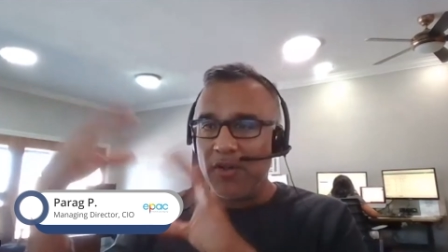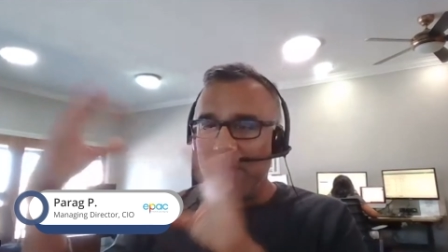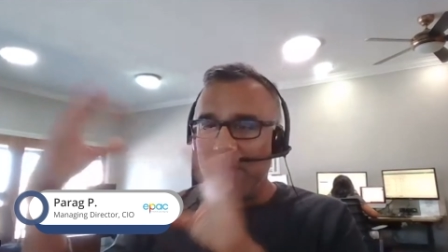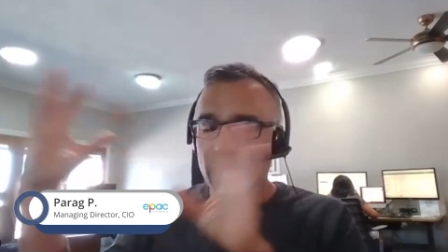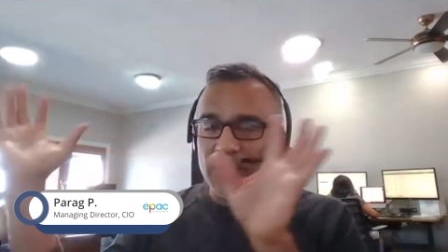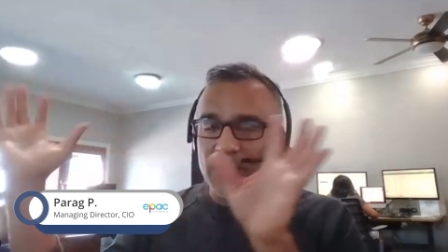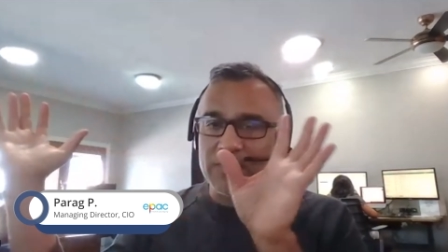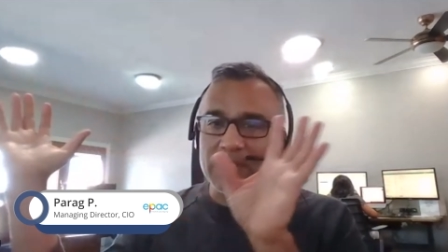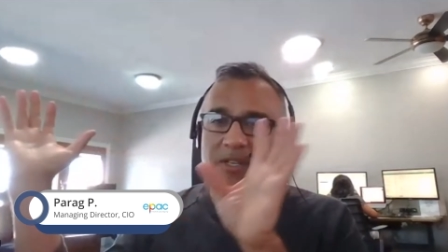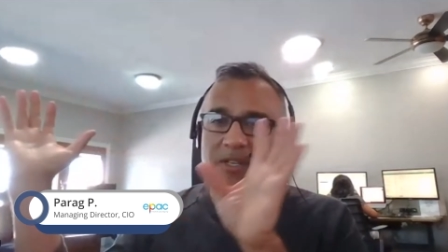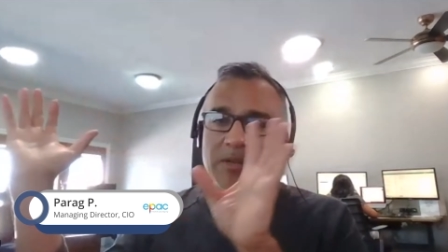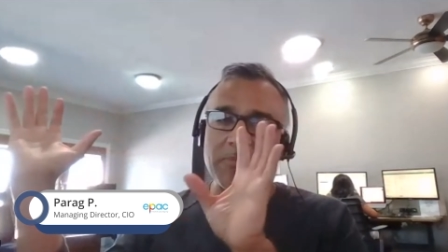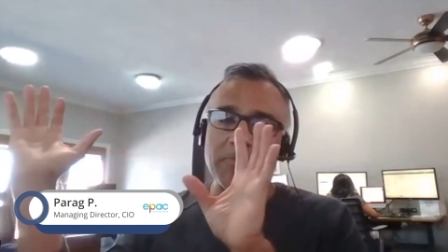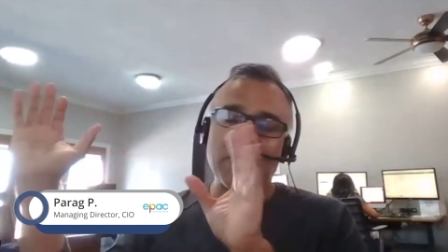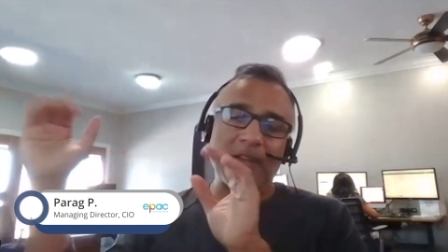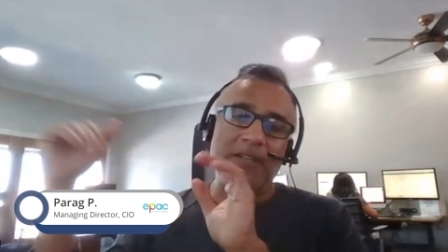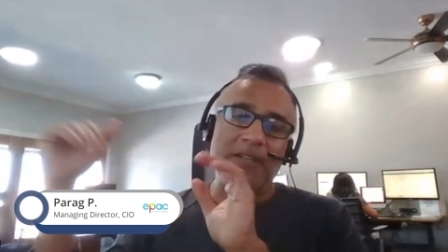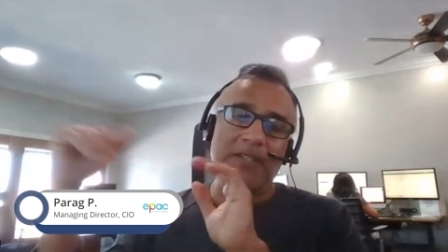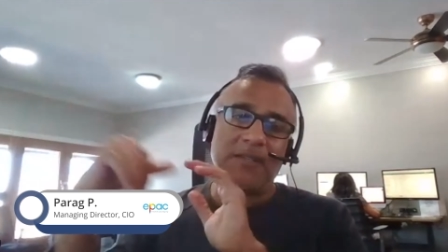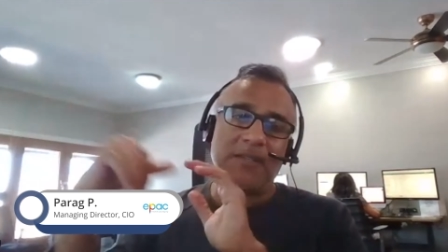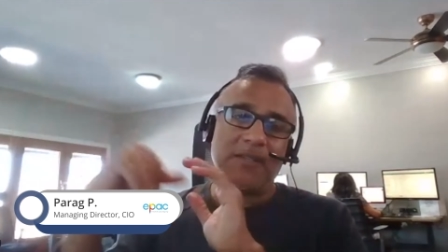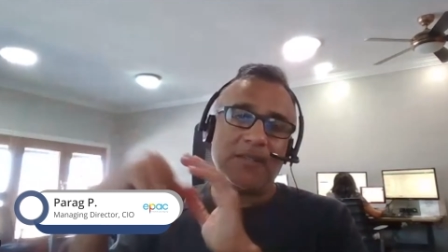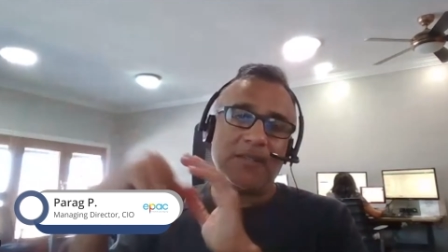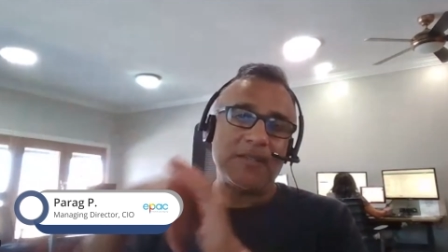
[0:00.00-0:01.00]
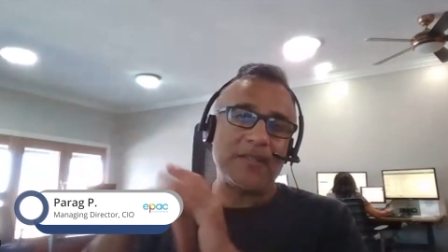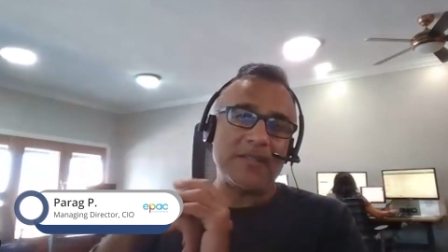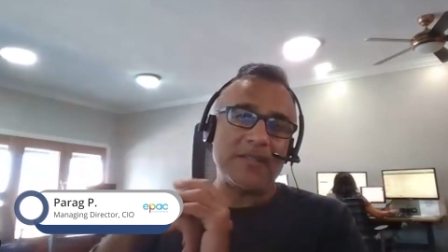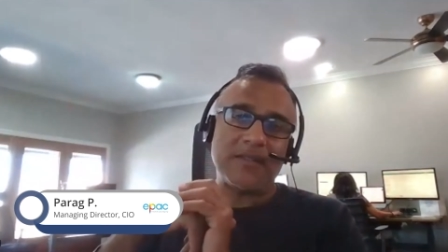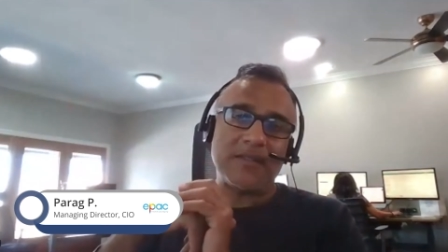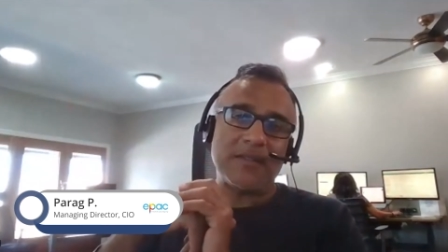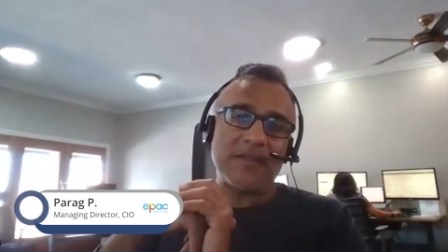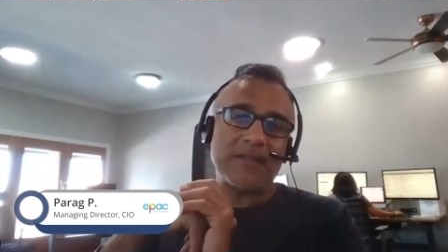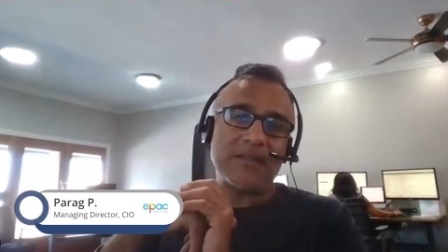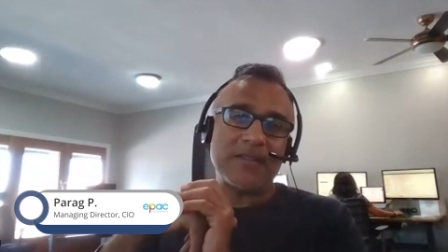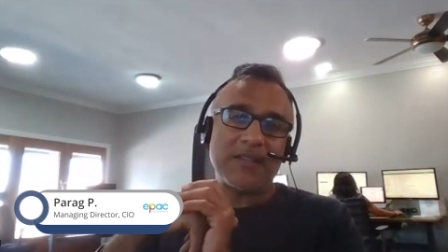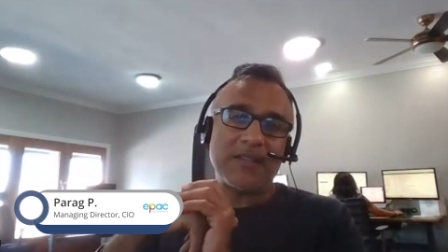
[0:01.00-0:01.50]
those complexities and
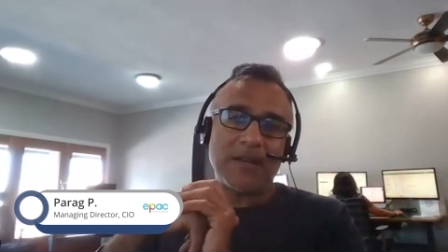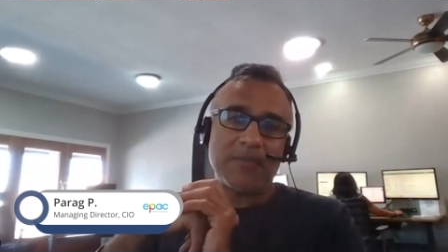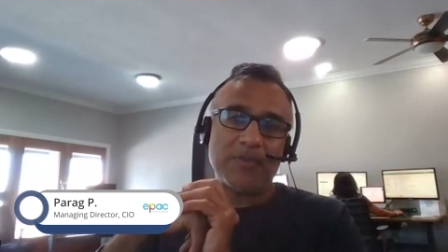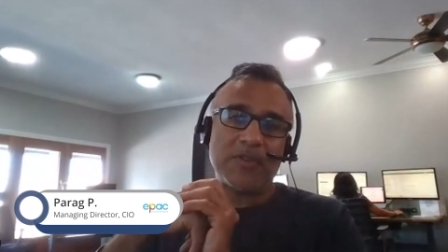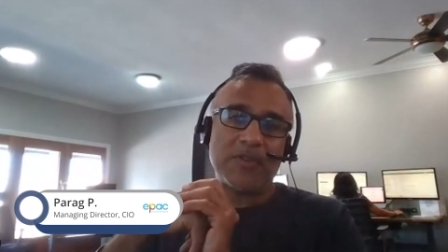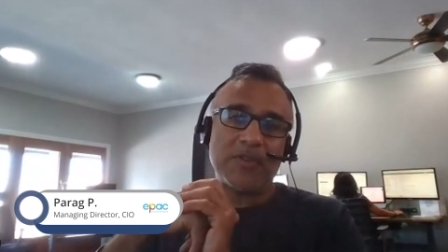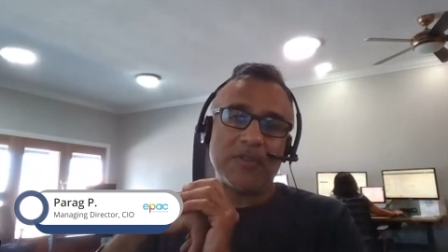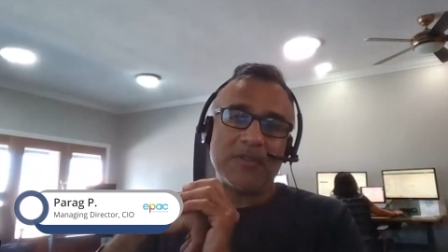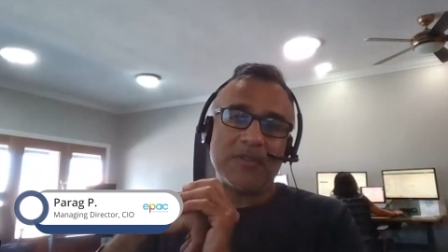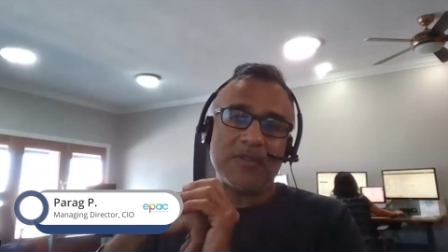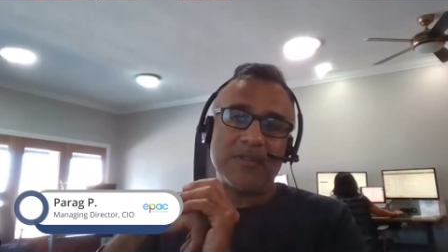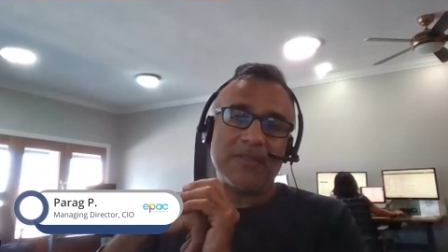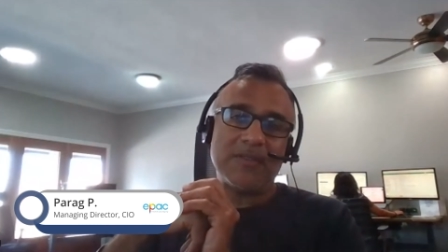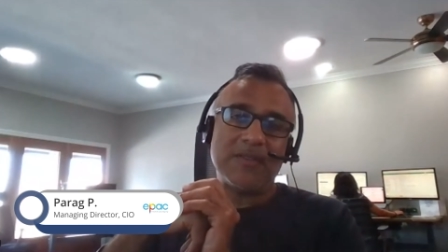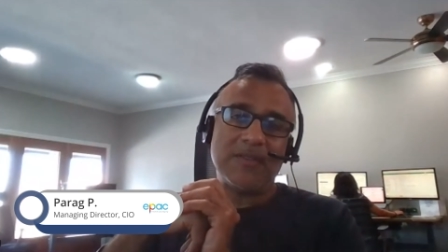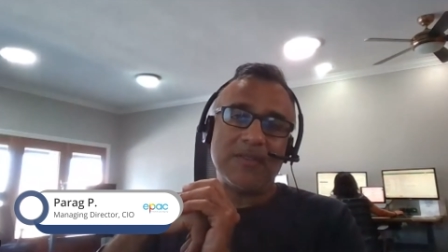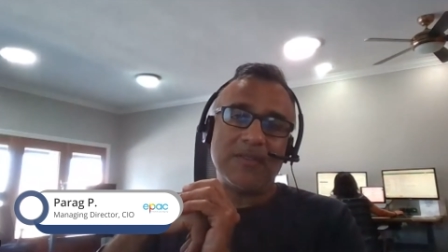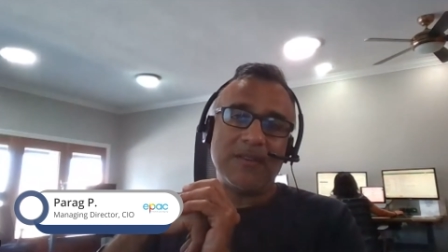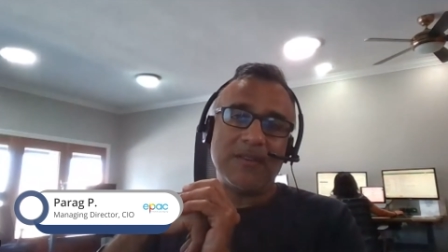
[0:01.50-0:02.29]
exceptions.